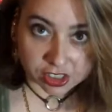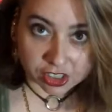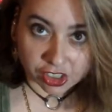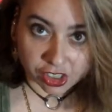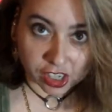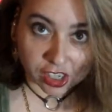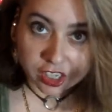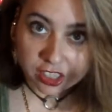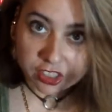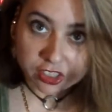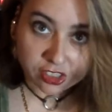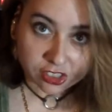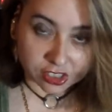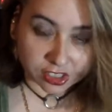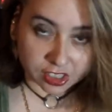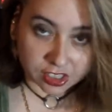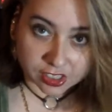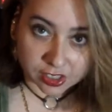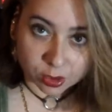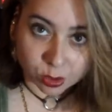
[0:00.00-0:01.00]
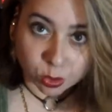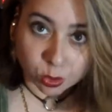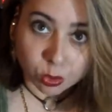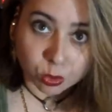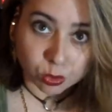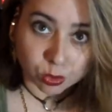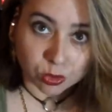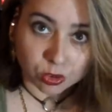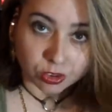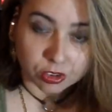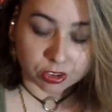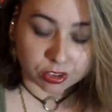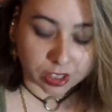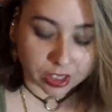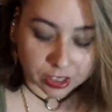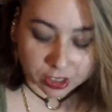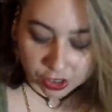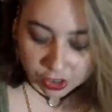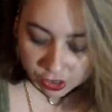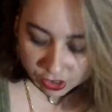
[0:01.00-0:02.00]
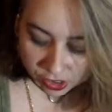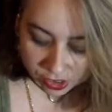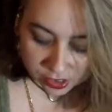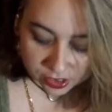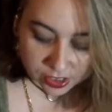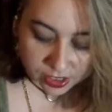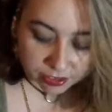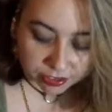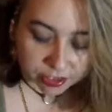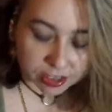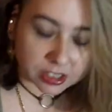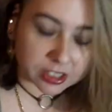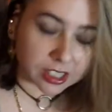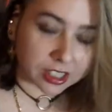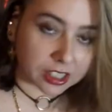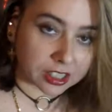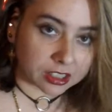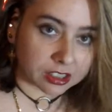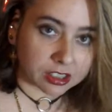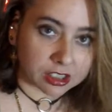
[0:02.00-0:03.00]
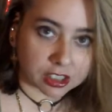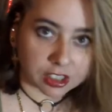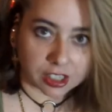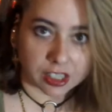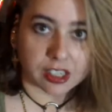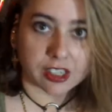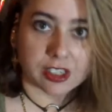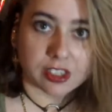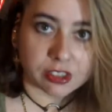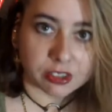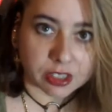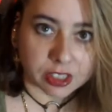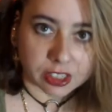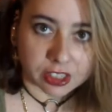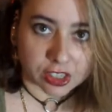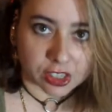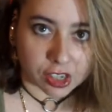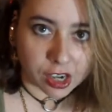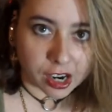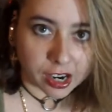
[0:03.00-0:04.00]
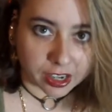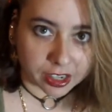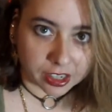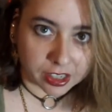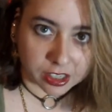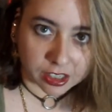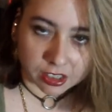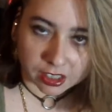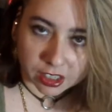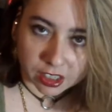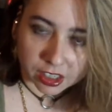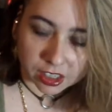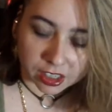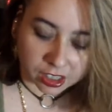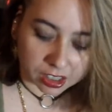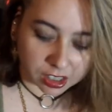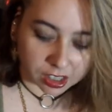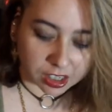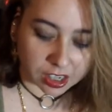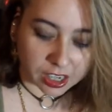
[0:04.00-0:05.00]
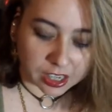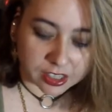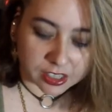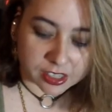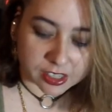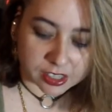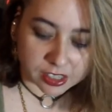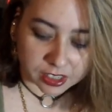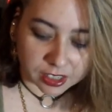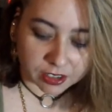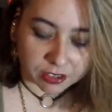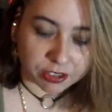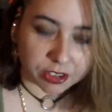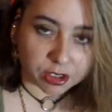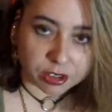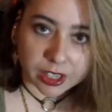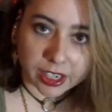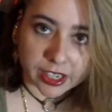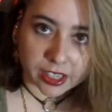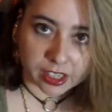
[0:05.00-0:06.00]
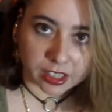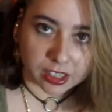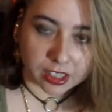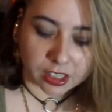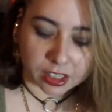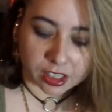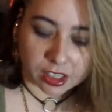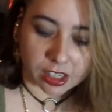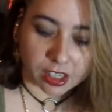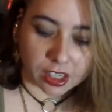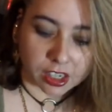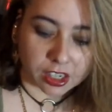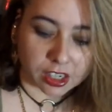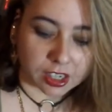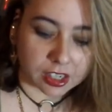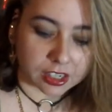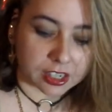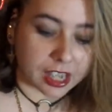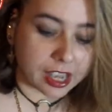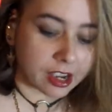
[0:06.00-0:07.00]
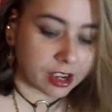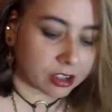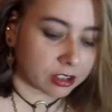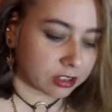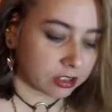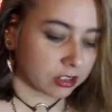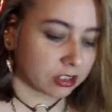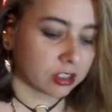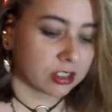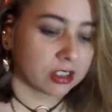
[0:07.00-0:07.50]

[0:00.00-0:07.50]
Chainge is cool and you should definitely look into it and try it and see if you like it. Now,